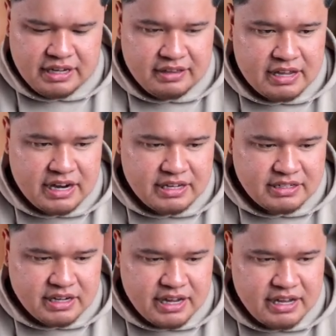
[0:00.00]
That is,
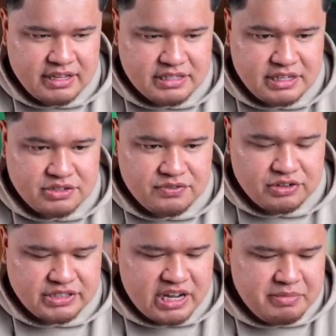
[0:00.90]
again, this is his
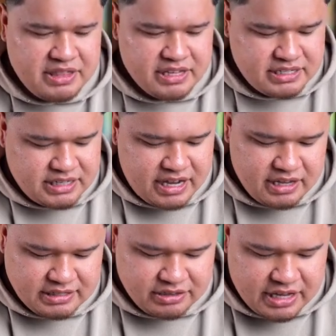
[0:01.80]
first time in this
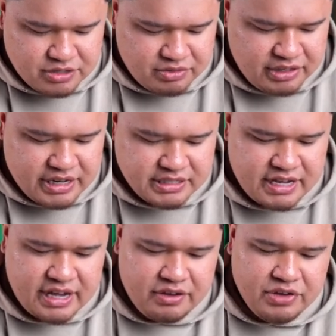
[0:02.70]
set, so that's really nice to
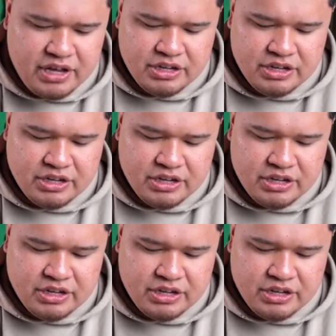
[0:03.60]
have.